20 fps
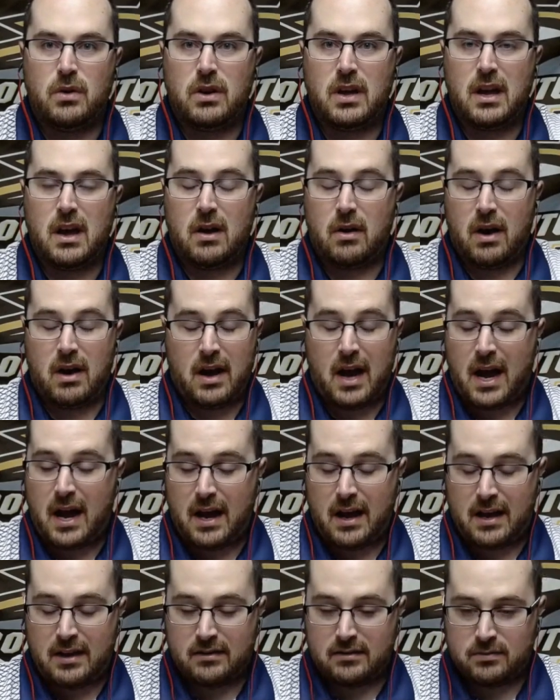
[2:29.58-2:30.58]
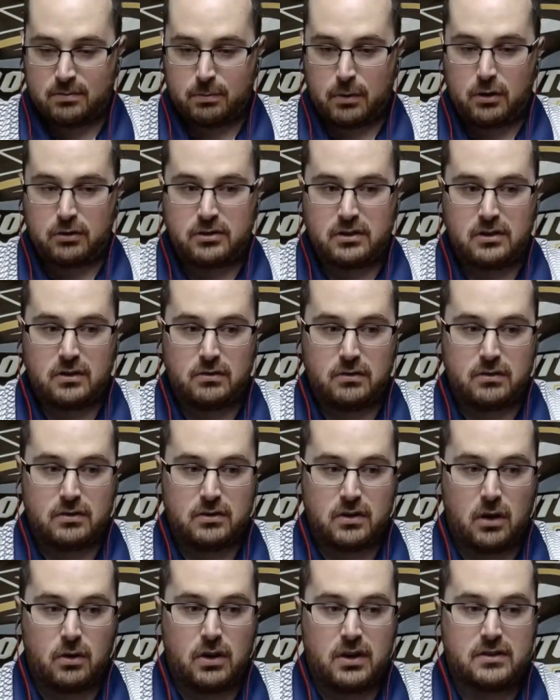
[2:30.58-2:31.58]
As most of you
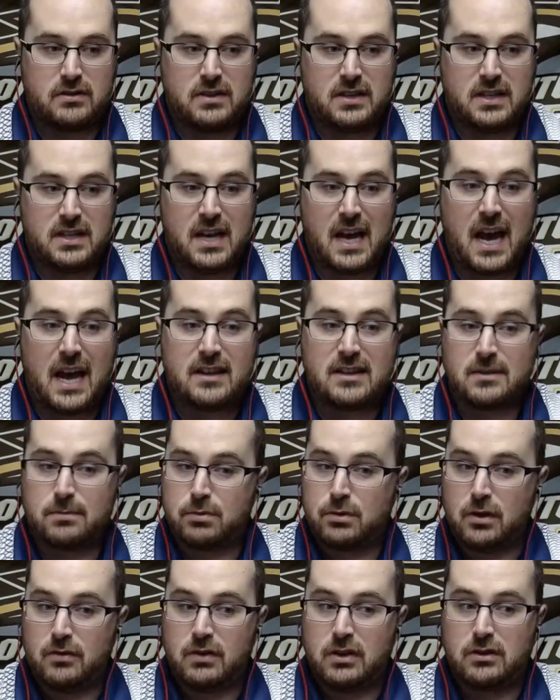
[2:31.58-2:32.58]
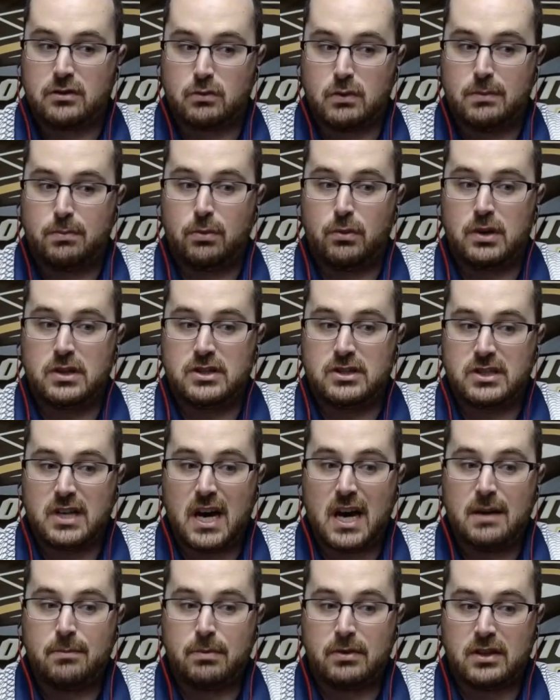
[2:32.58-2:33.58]
notice, he has improved his three-point
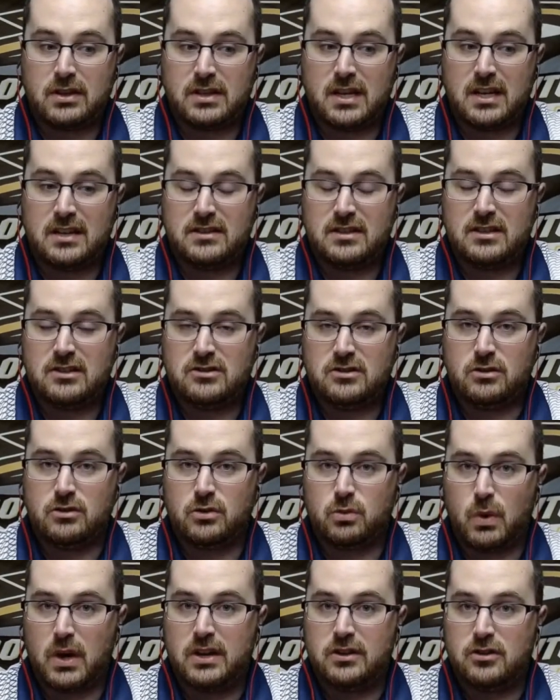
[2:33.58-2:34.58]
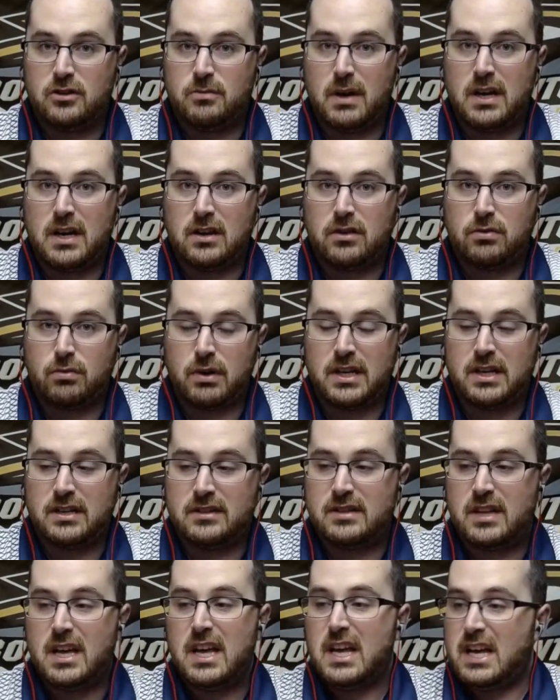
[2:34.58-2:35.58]
shot, but the days he shoots way too many
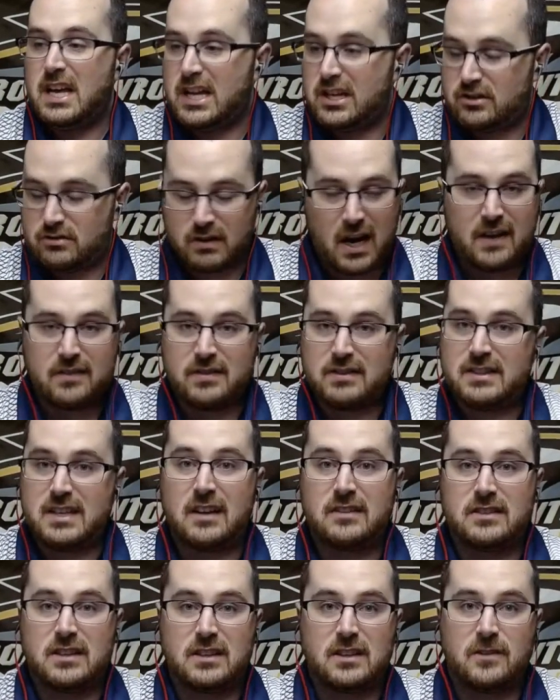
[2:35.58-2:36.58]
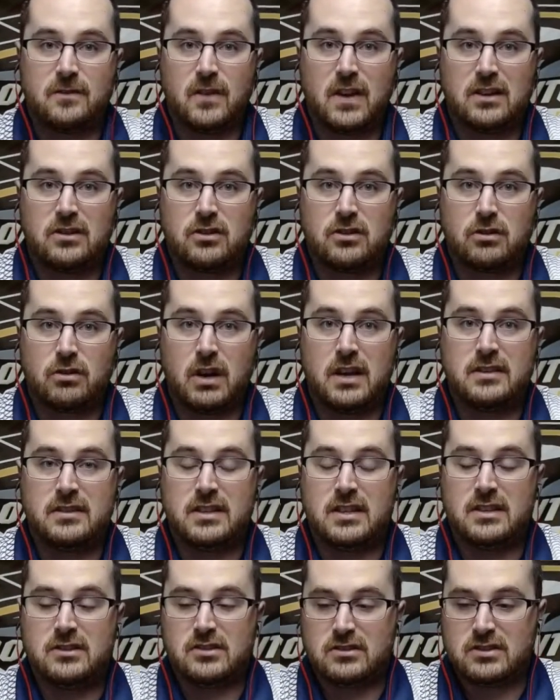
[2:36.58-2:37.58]
threes, it drives Celtics fans
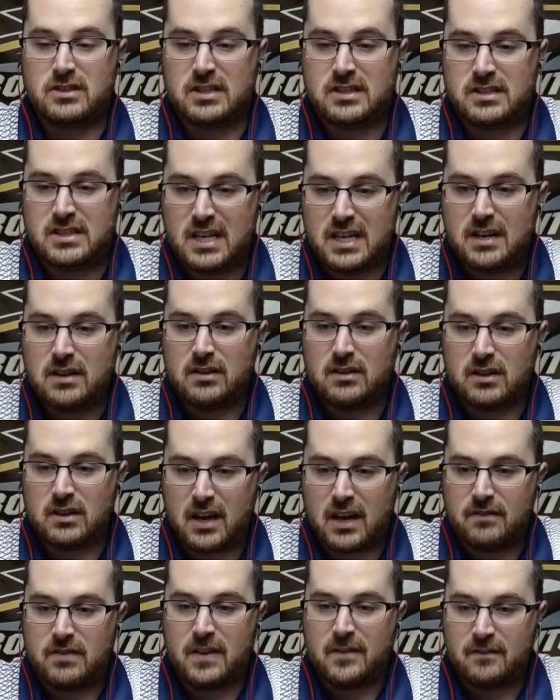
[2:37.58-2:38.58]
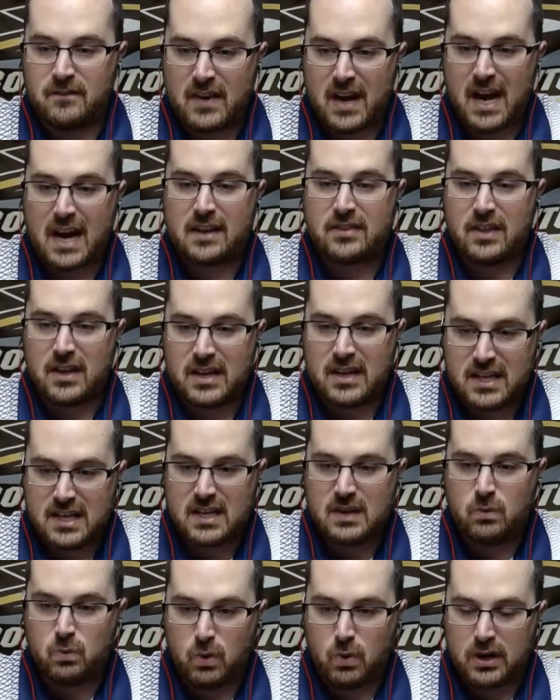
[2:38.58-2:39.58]
crazy. You didn't love the fact that
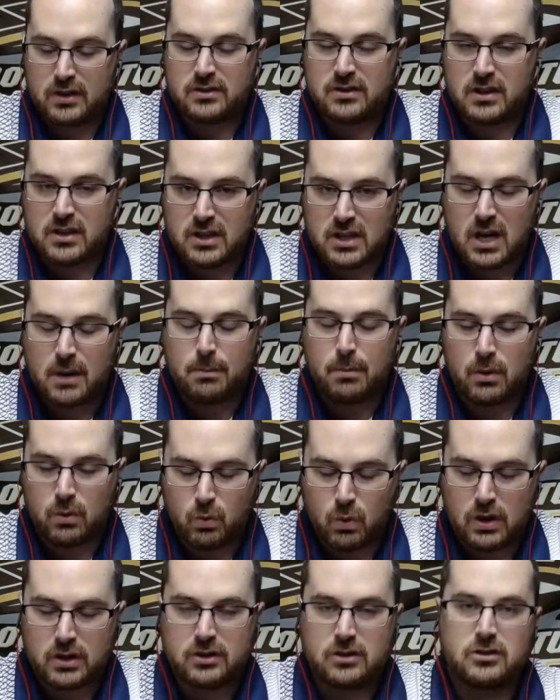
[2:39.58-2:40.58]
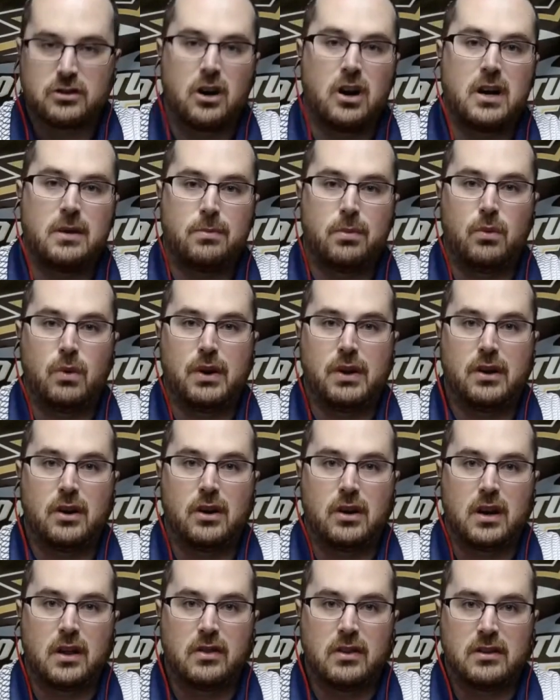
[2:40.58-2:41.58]
he was the number one starting point
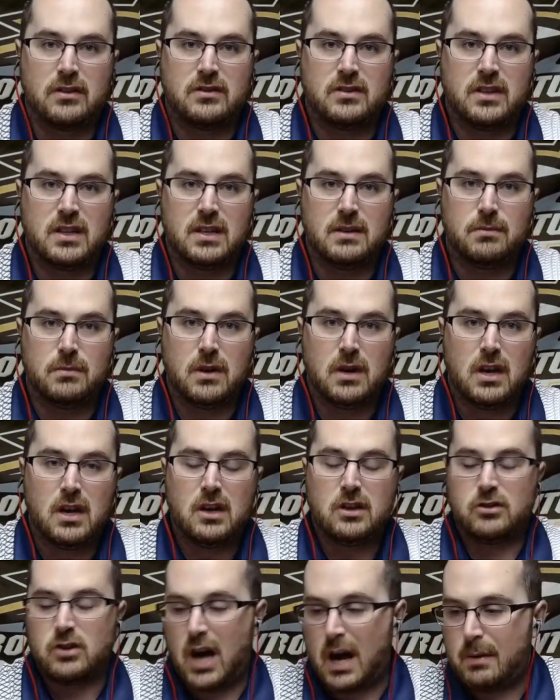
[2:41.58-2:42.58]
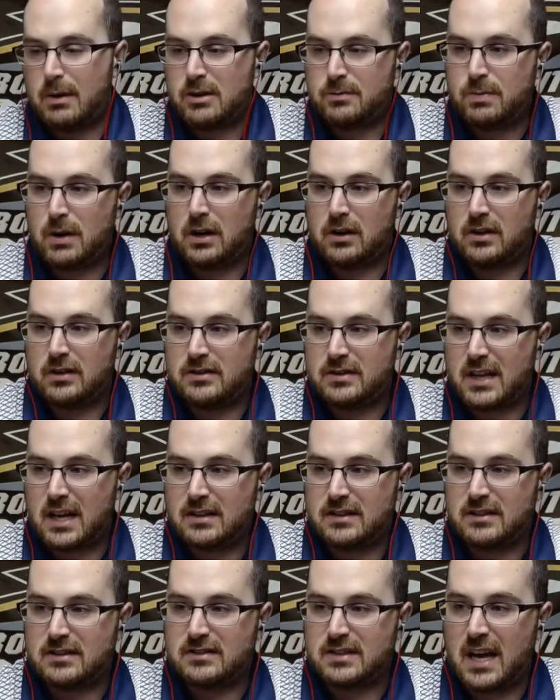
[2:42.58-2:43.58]
guard on this team. So how much better the
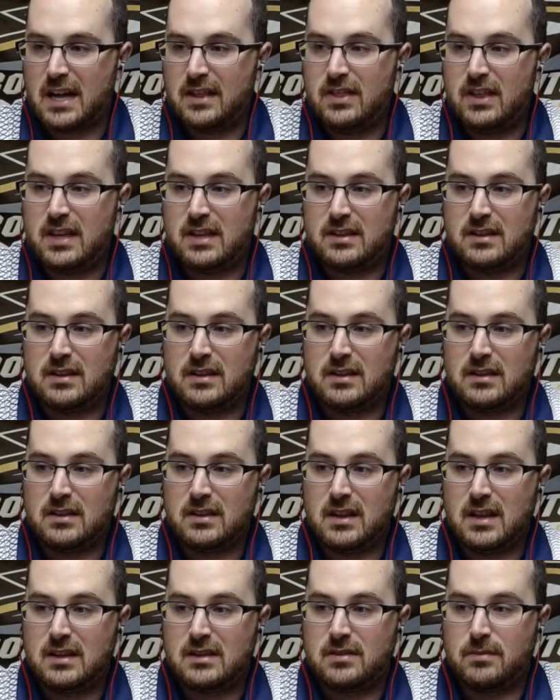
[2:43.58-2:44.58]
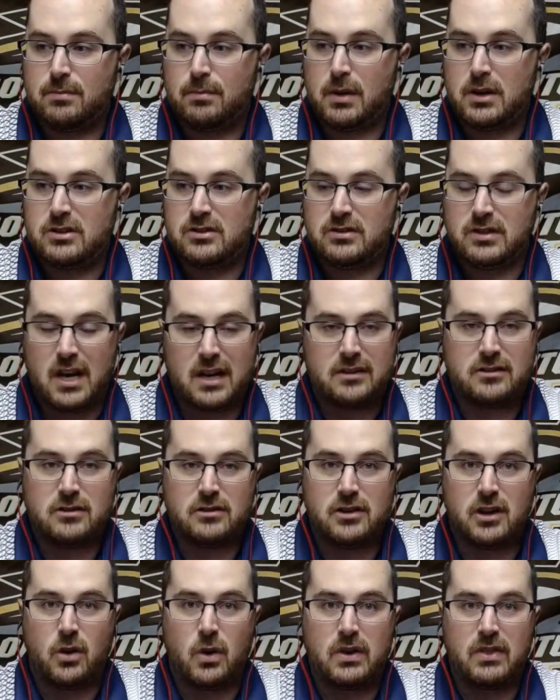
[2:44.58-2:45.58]
Celtics? I think it's much nicer
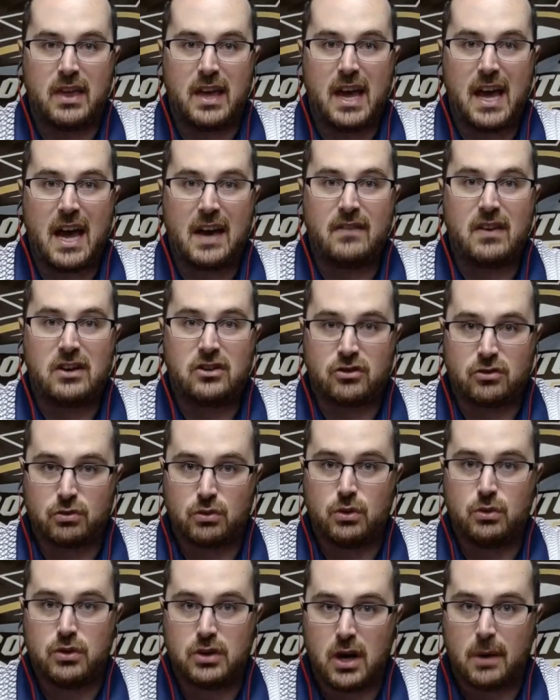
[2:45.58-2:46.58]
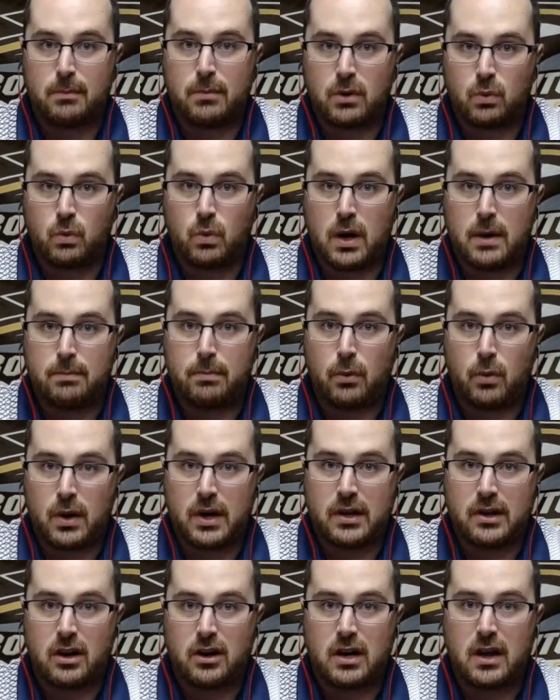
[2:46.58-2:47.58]
knowing they have a true number one
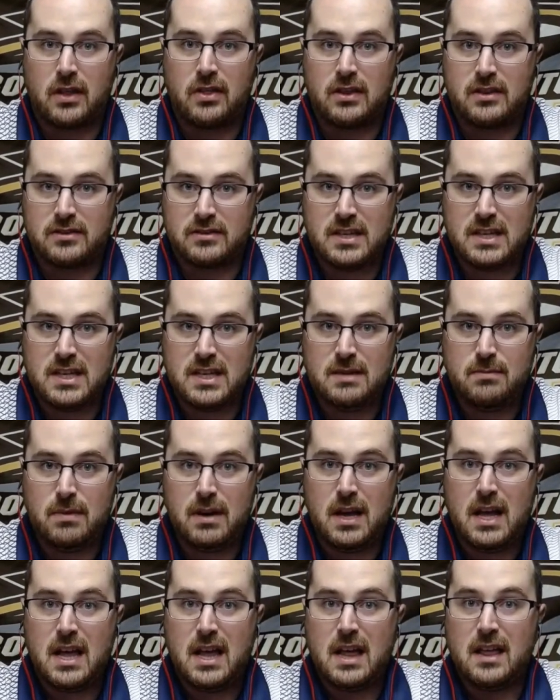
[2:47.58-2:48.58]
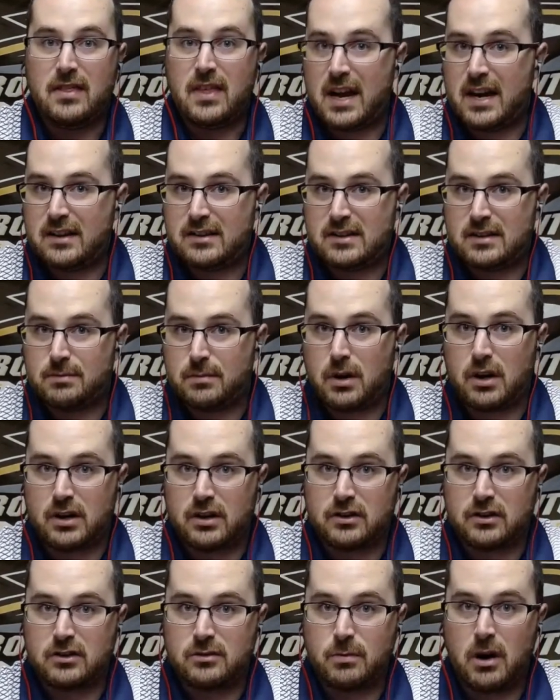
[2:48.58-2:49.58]
point guard on this team. That isn't
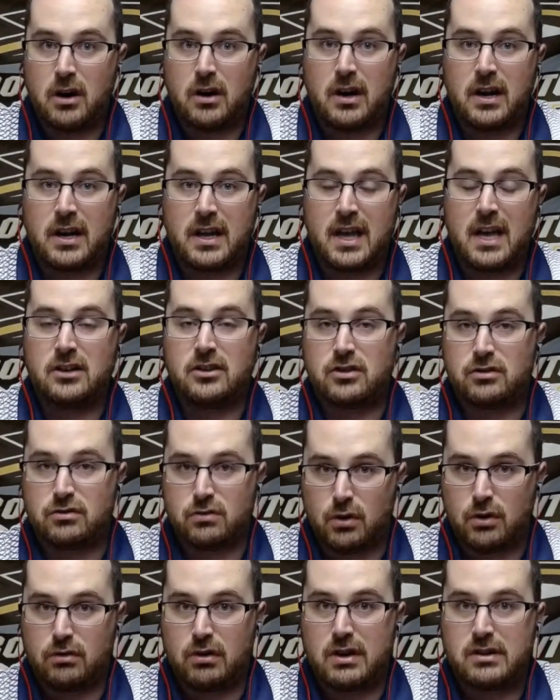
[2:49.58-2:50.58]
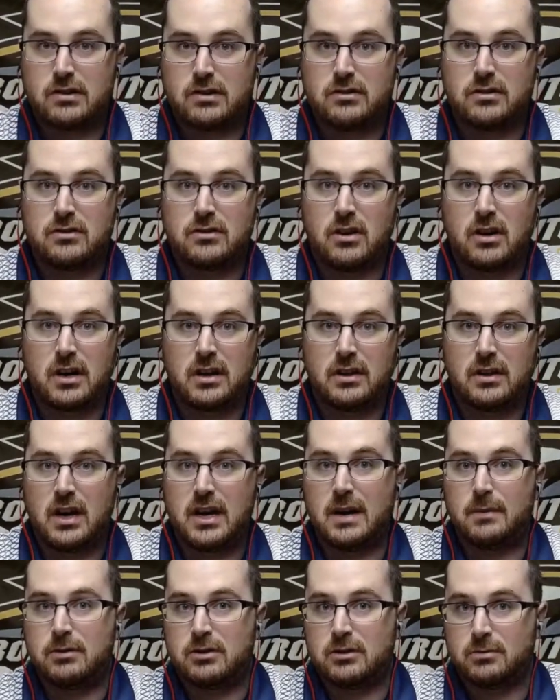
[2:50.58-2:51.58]
Marcus Smart. Again, Schroder enters the starting
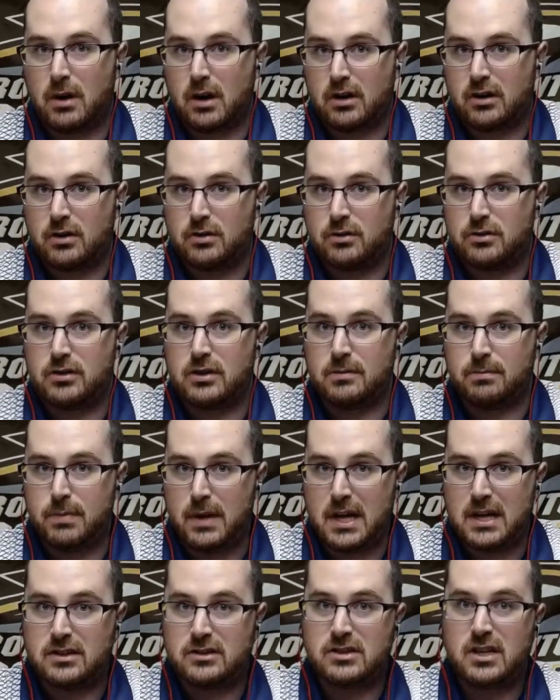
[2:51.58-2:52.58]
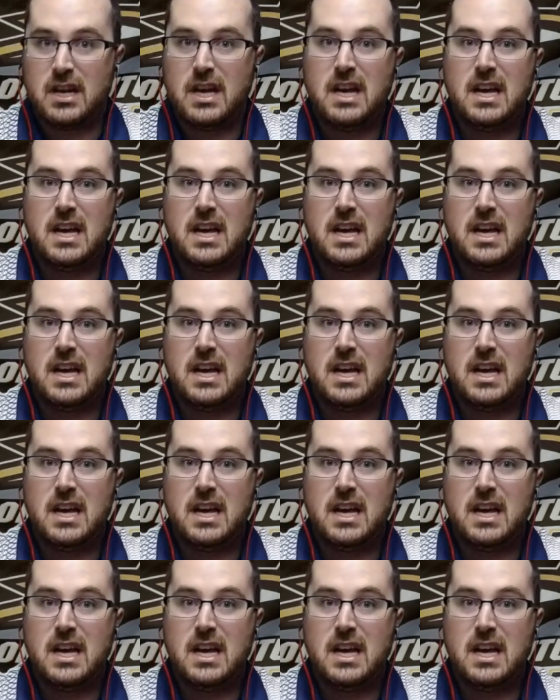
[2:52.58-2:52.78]
lineup, Smart goes to the bench,